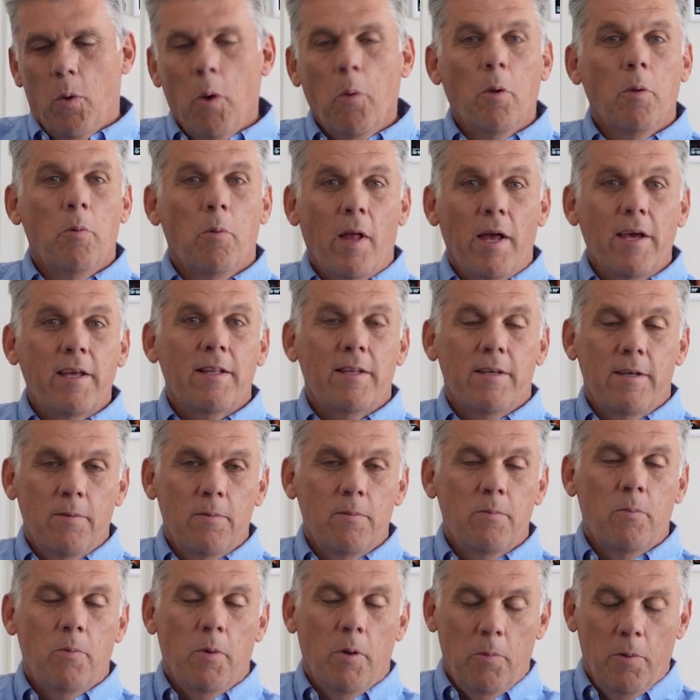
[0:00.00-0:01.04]

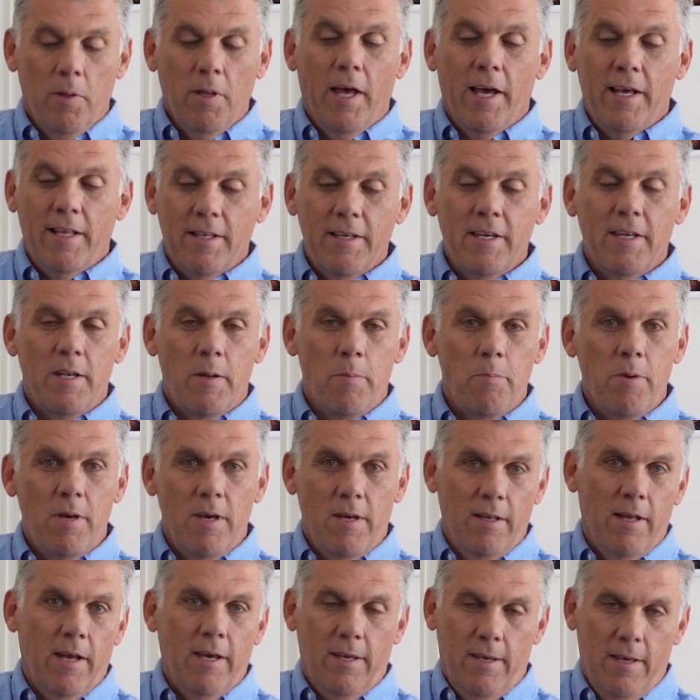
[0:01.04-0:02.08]
will likely end up
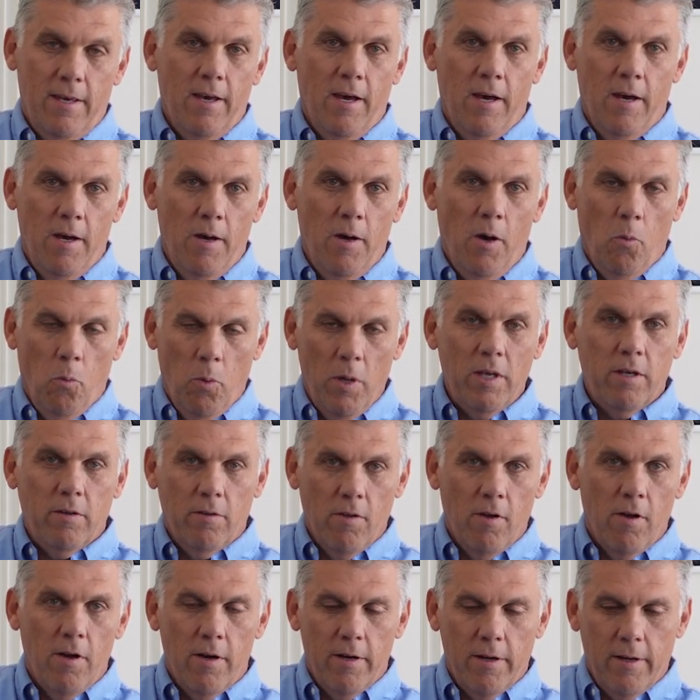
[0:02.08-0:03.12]
being like a week
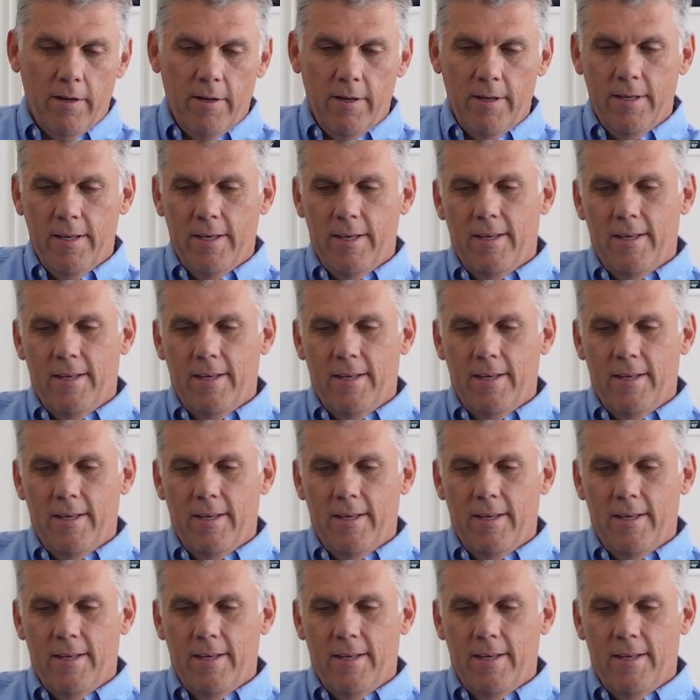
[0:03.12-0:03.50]
long